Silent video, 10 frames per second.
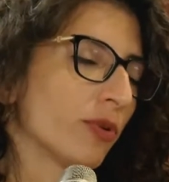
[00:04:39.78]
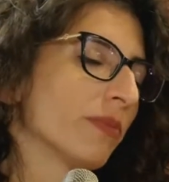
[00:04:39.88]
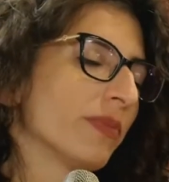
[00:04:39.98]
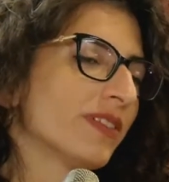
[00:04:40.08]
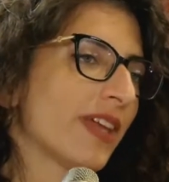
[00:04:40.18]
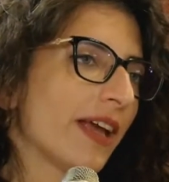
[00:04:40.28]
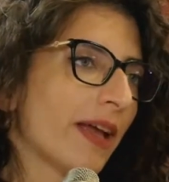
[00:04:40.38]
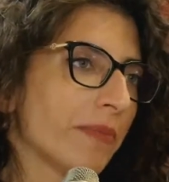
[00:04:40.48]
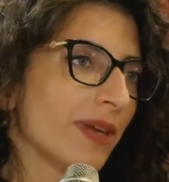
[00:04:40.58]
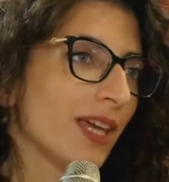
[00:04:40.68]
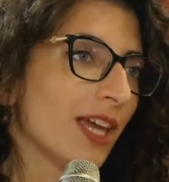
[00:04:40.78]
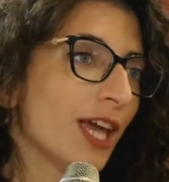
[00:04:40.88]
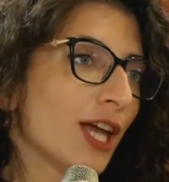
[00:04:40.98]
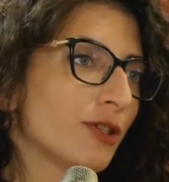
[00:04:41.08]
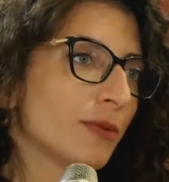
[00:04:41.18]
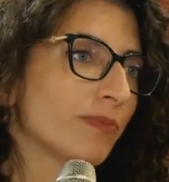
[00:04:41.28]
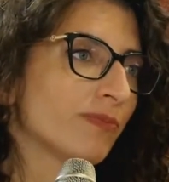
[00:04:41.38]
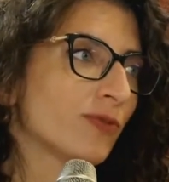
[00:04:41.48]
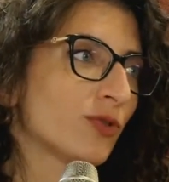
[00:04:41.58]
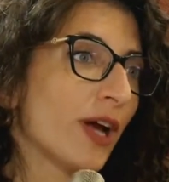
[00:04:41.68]
mistake can be to
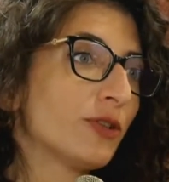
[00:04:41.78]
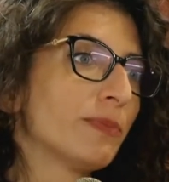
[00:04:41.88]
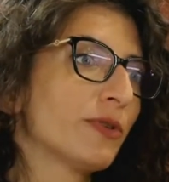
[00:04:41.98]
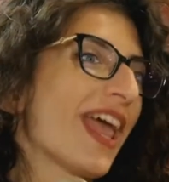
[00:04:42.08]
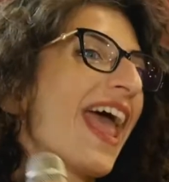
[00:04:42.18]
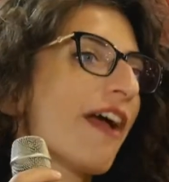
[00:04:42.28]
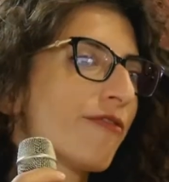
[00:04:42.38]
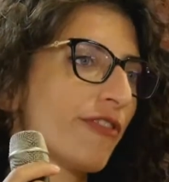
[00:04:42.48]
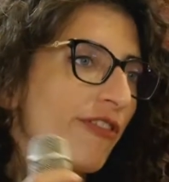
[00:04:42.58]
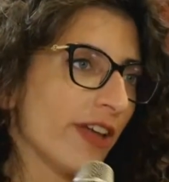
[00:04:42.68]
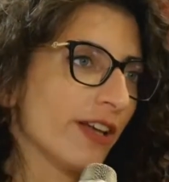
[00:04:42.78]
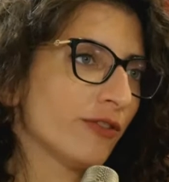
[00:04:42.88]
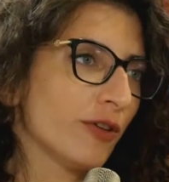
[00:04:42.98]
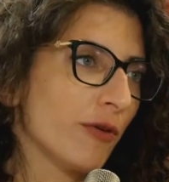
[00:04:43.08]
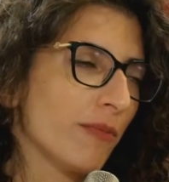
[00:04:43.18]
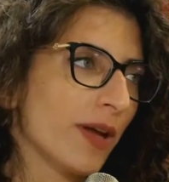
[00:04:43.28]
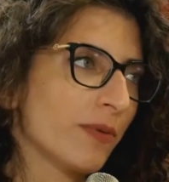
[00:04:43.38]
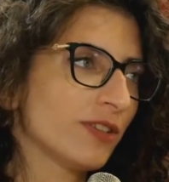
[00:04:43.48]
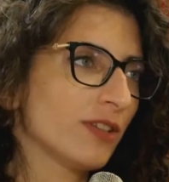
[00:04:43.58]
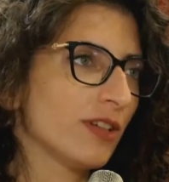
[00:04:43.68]
try to put everything. So my
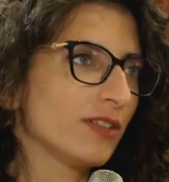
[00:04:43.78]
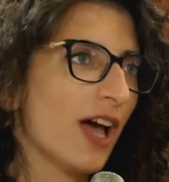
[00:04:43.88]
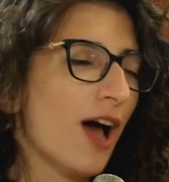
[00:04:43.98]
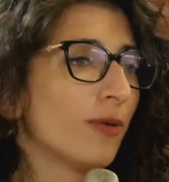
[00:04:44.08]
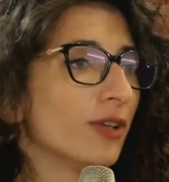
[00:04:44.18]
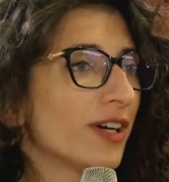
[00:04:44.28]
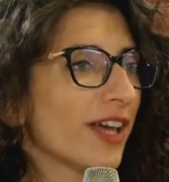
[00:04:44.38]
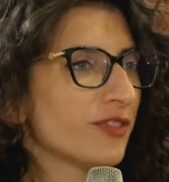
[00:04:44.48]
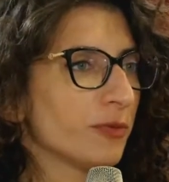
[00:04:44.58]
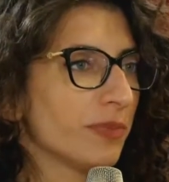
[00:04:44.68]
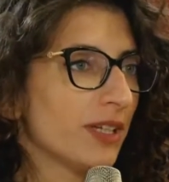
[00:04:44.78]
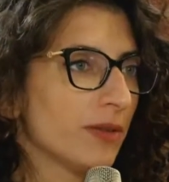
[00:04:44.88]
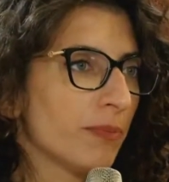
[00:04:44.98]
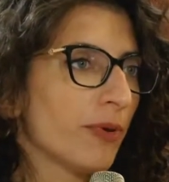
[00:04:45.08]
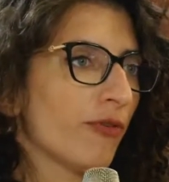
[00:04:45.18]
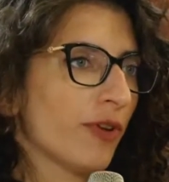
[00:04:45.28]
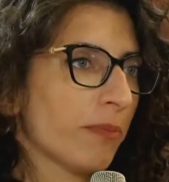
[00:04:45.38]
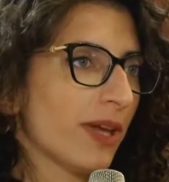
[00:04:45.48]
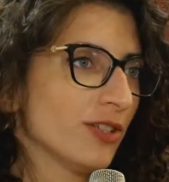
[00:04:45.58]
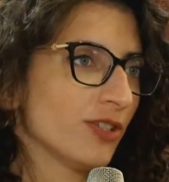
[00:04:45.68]
question is, how long has to be the perfect
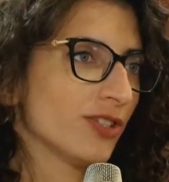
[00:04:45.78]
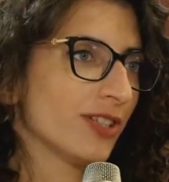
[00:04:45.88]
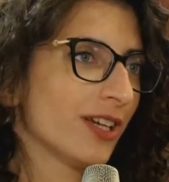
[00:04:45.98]
pitch?